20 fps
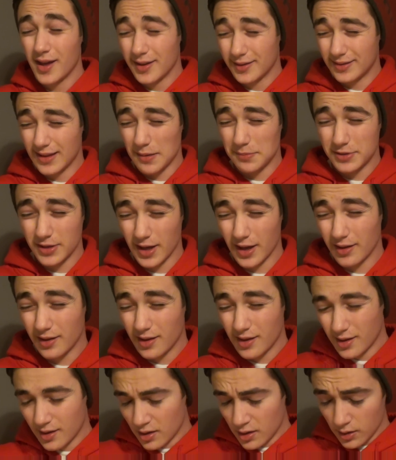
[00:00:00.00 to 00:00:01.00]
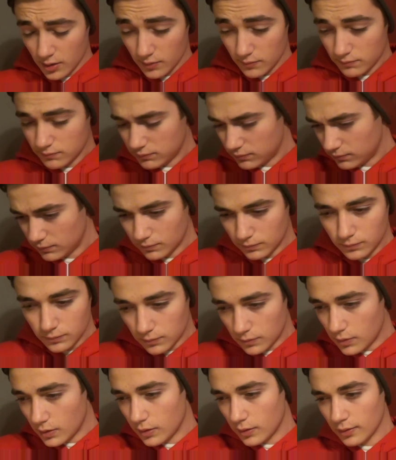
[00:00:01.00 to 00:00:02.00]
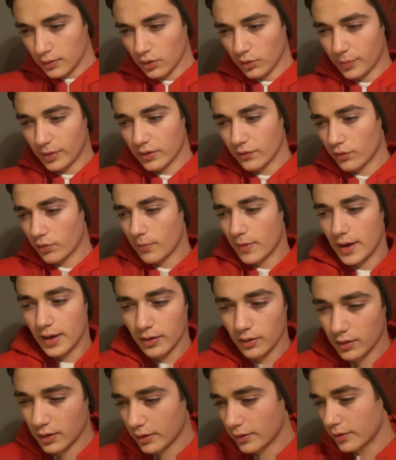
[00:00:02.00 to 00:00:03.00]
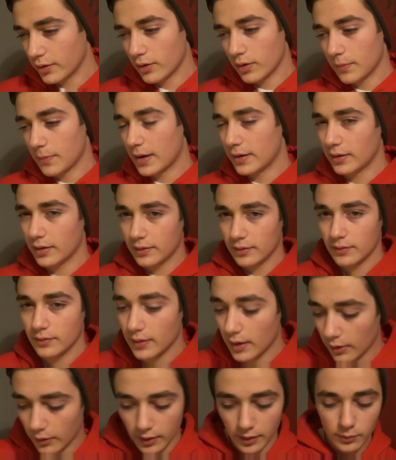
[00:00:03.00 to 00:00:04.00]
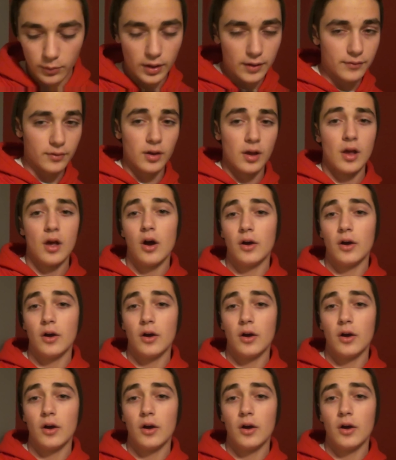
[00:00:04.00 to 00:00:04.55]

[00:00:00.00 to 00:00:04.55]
Snapchat, a little bit of Omegle, I don't know, I might not, okay, whatever.